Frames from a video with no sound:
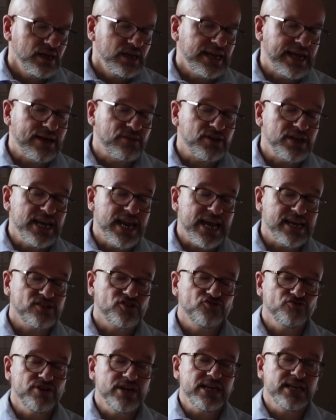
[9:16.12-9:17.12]
Now, the
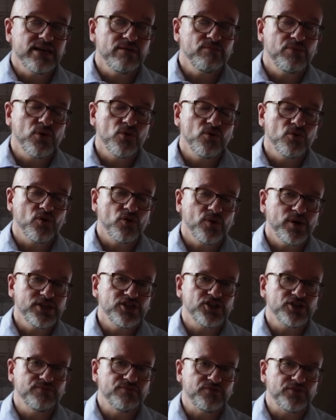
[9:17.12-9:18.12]
next really important
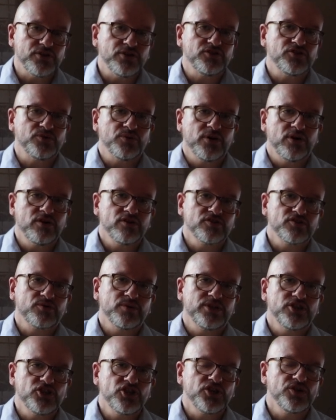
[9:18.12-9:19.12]
question for you to ask
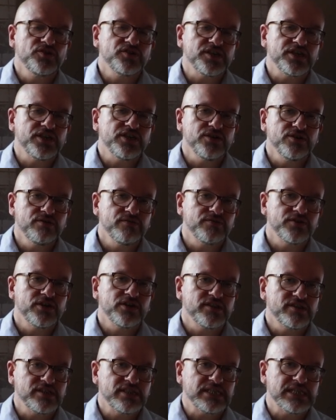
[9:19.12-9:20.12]
when choosing a
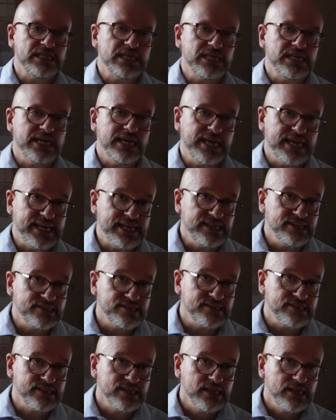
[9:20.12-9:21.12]
university
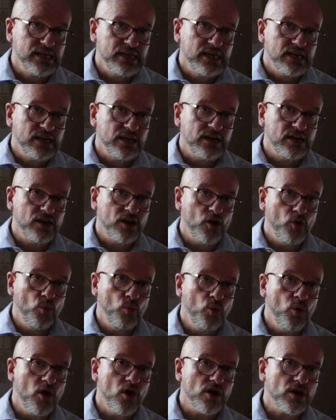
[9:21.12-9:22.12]
is uh,
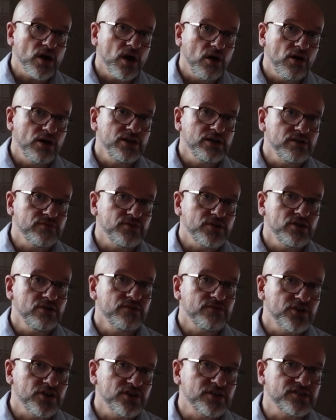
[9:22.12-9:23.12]
what kind of
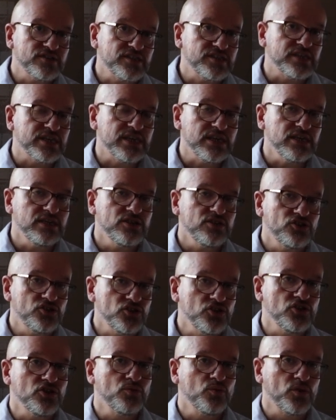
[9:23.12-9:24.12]
university do
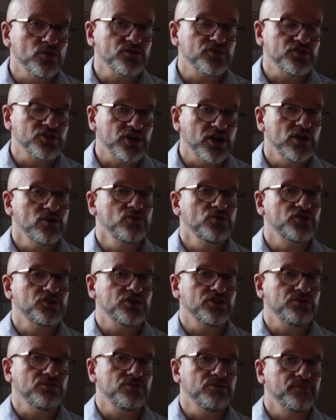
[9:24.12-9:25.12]
you want to go
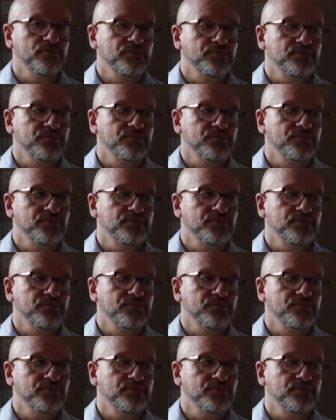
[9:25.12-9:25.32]
to?